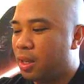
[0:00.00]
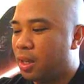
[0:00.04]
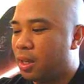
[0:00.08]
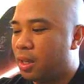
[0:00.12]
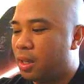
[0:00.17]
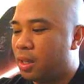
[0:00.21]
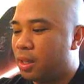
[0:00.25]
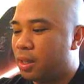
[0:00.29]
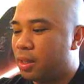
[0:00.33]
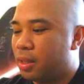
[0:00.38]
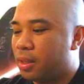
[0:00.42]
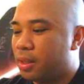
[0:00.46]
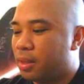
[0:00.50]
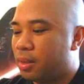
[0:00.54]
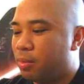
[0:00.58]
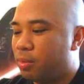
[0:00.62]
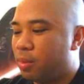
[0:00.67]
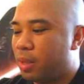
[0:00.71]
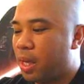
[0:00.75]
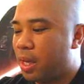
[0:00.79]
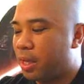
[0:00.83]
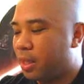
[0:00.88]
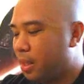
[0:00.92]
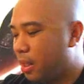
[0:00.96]
Uh,
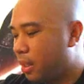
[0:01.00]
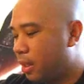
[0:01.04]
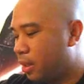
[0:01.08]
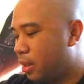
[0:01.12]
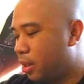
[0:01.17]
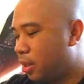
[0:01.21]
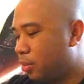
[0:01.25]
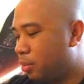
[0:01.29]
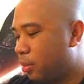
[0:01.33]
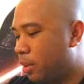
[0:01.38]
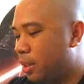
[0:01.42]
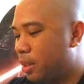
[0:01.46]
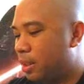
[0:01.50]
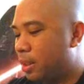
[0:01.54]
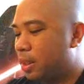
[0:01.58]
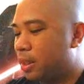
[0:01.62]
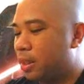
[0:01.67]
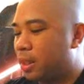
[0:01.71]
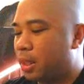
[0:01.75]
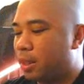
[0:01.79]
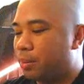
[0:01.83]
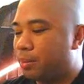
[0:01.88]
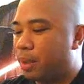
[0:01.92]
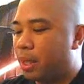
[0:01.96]
without getting too much
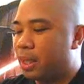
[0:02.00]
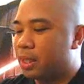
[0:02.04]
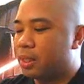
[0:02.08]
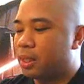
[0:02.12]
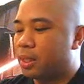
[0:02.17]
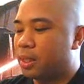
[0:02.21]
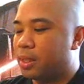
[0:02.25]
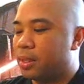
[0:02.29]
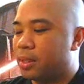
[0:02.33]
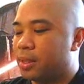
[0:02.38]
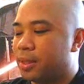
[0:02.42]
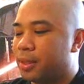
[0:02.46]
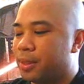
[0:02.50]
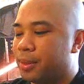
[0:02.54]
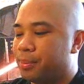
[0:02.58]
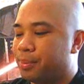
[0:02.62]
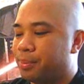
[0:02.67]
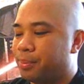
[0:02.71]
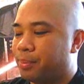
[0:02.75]
detail, basically,